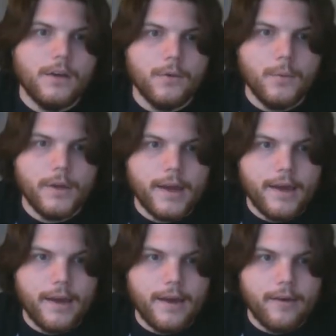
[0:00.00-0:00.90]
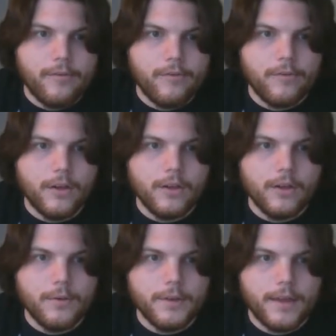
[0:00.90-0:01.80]
We have,
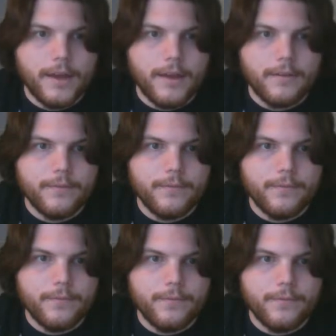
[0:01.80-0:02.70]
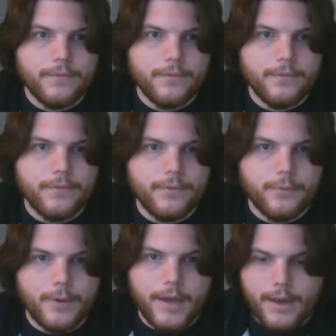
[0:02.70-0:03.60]
along with that,
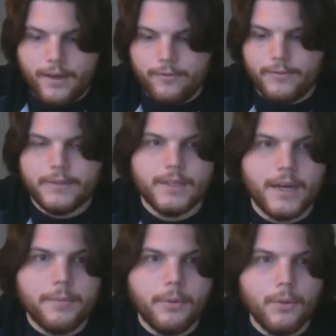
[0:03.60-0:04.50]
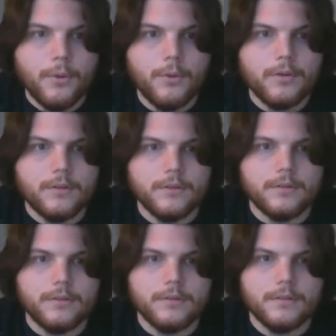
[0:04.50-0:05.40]
we have dipole
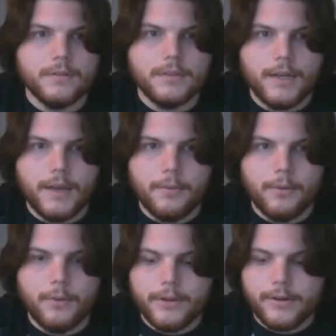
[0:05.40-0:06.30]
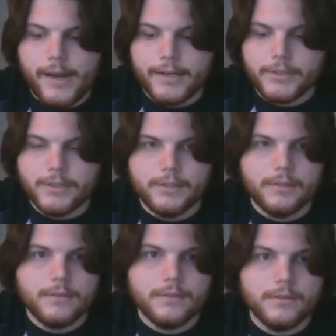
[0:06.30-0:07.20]
to dipole
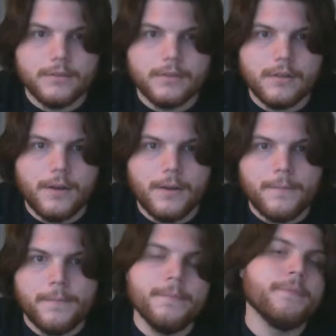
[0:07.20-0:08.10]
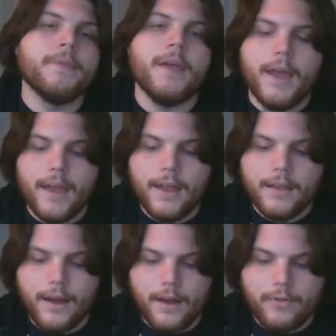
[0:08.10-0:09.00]
interactions and
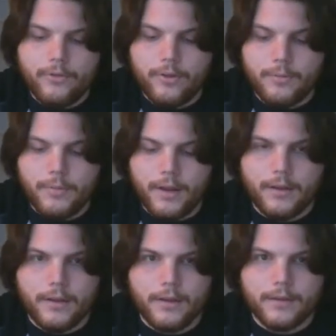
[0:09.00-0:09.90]
hydrogen bonding.